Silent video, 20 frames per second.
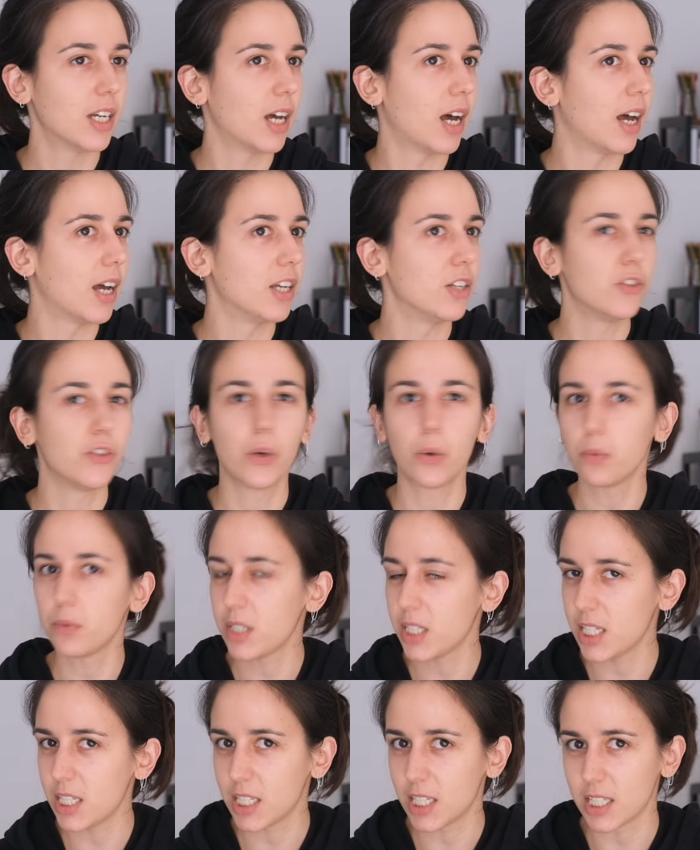I don't
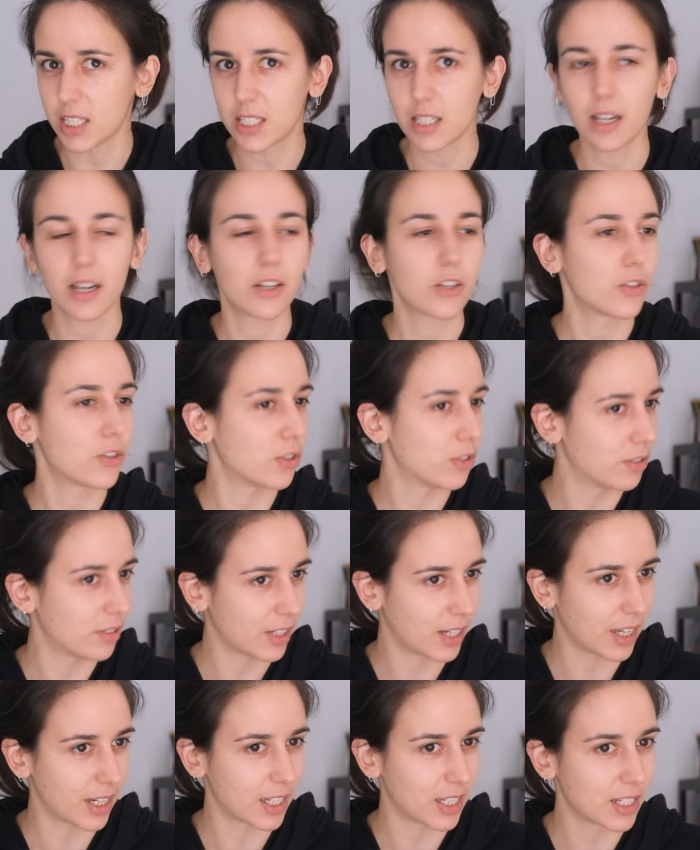need it. I shouldn't
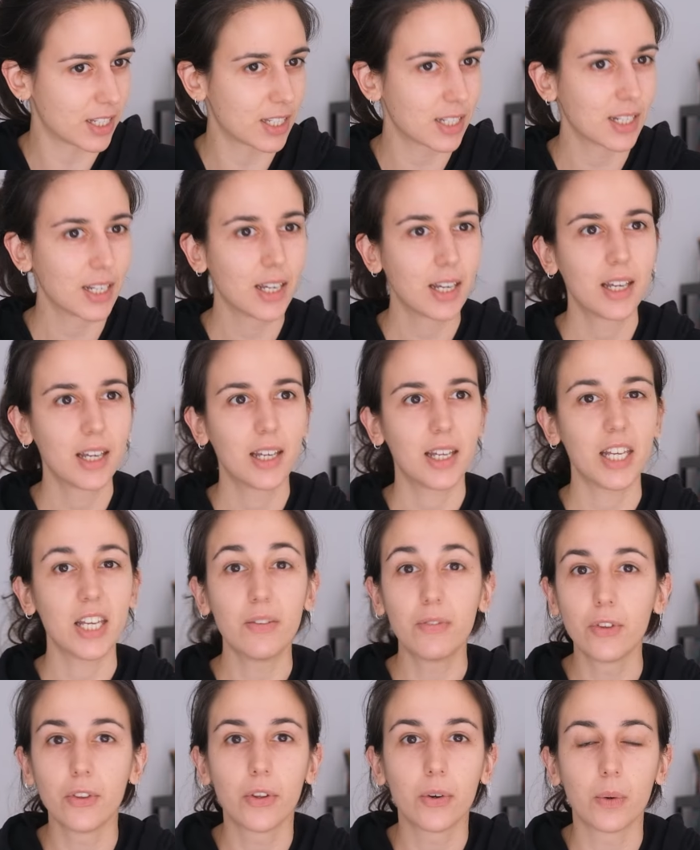get it,
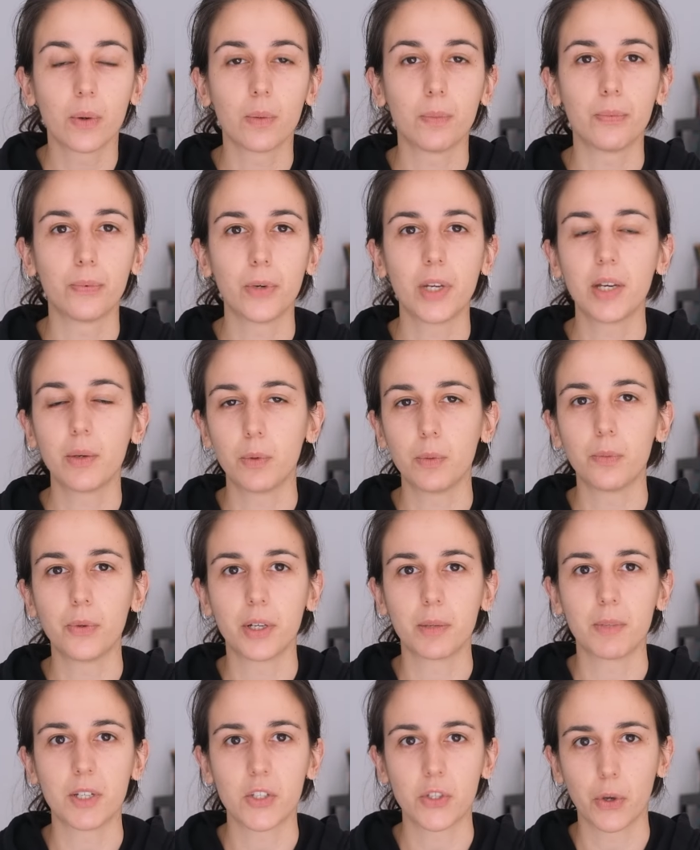even though it would
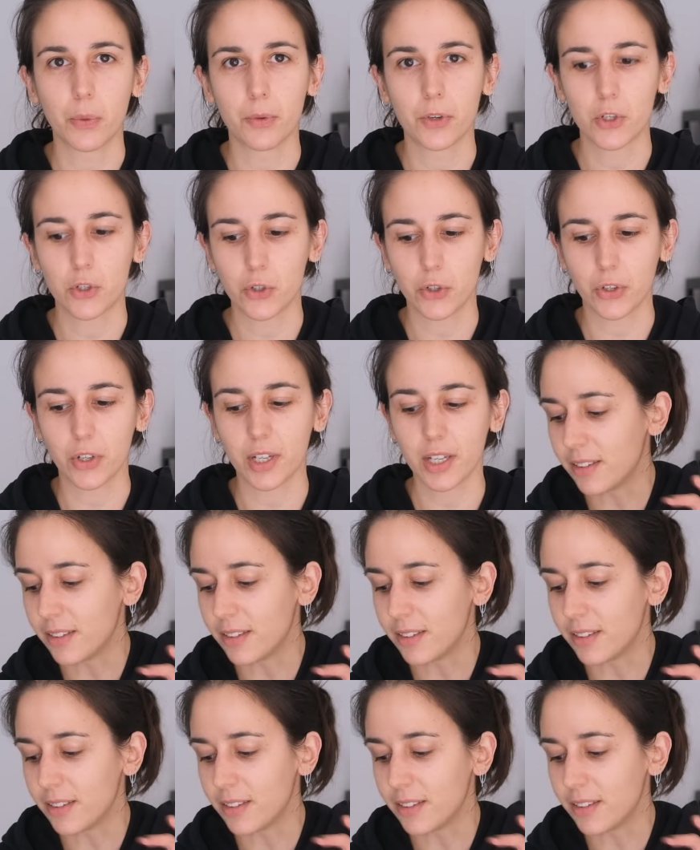bring me so much joy.